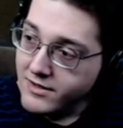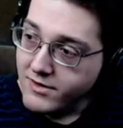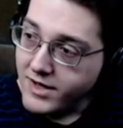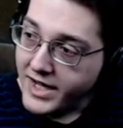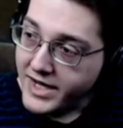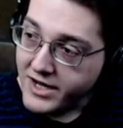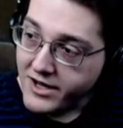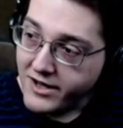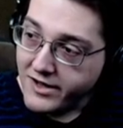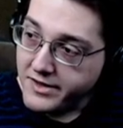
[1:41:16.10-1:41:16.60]

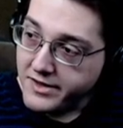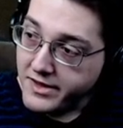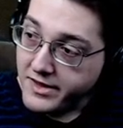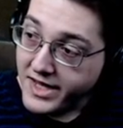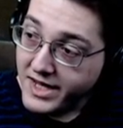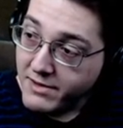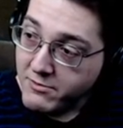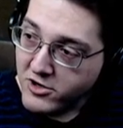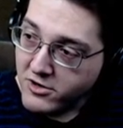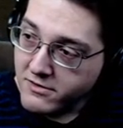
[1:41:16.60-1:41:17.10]
I call it the
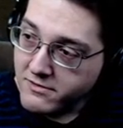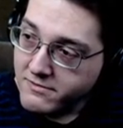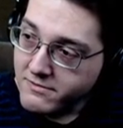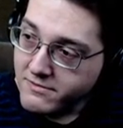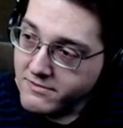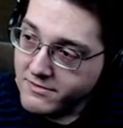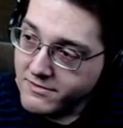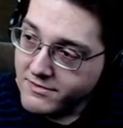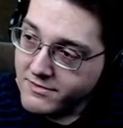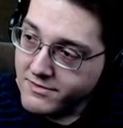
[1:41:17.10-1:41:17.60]
lemur.
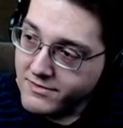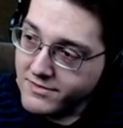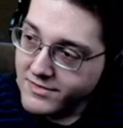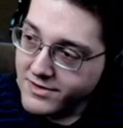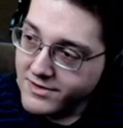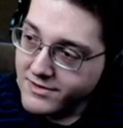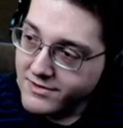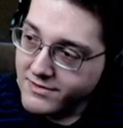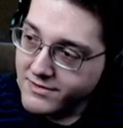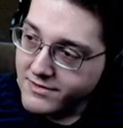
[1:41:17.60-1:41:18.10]

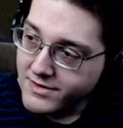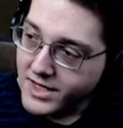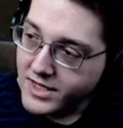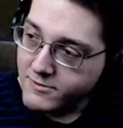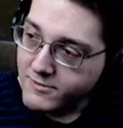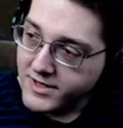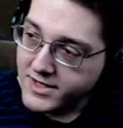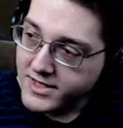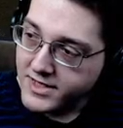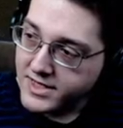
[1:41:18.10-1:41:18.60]
This
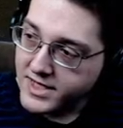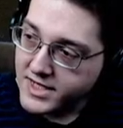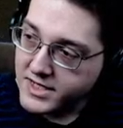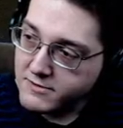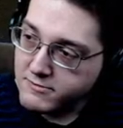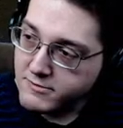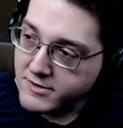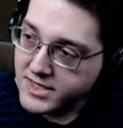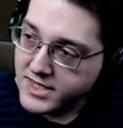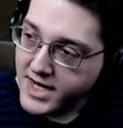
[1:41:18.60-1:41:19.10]
one's this
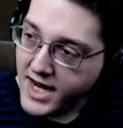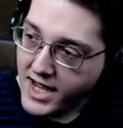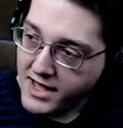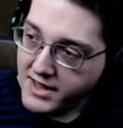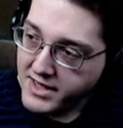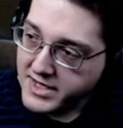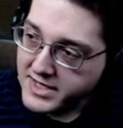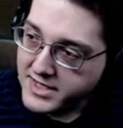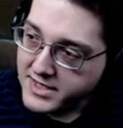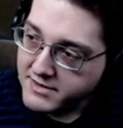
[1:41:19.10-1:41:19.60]
one's
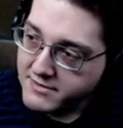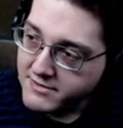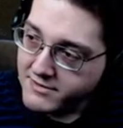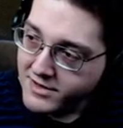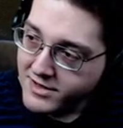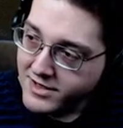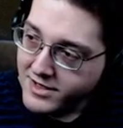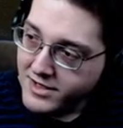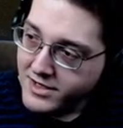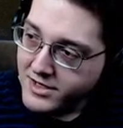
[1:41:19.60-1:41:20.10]
Dolly's.
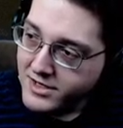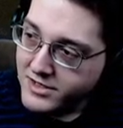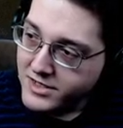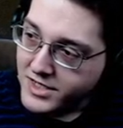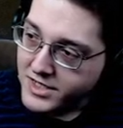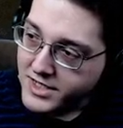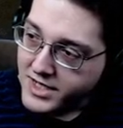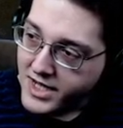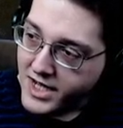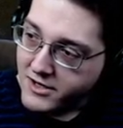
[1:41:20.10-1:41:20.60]

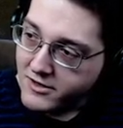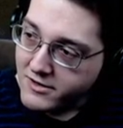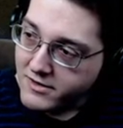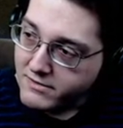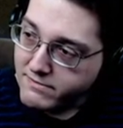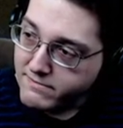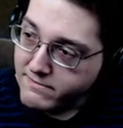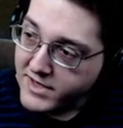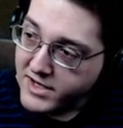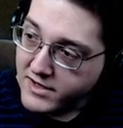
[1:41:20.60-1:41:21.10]
She's got her
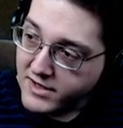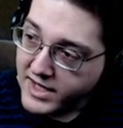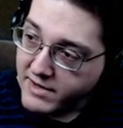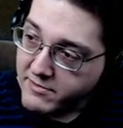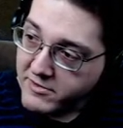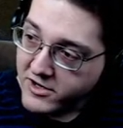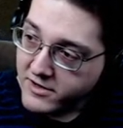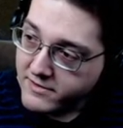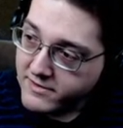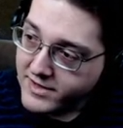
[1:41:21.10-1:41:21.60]
little
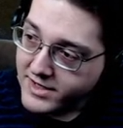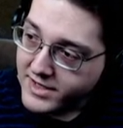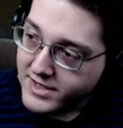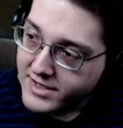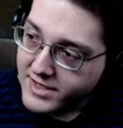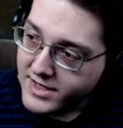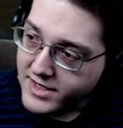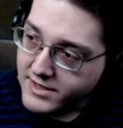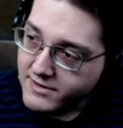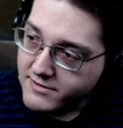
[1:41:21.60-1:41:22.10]
lemur,
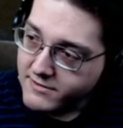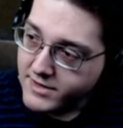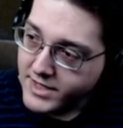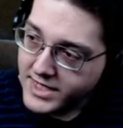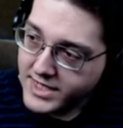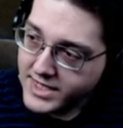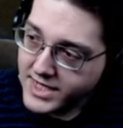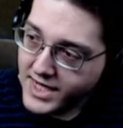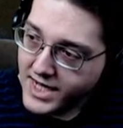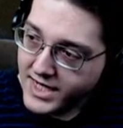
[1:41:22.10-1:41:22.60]
and
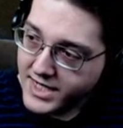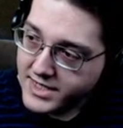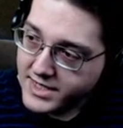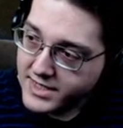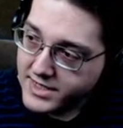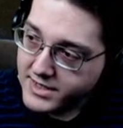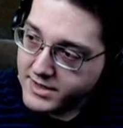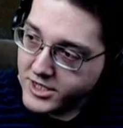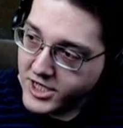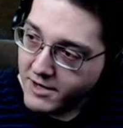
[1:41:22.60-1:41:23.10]
he's got
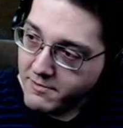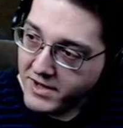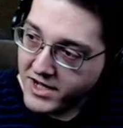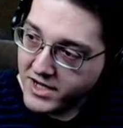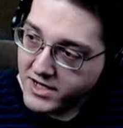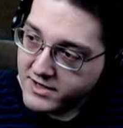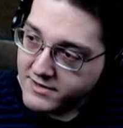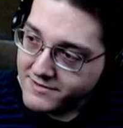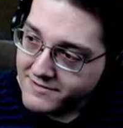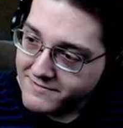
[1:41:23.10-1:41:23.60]
his
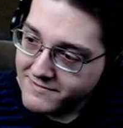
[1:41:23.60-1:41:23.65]
chipmunk.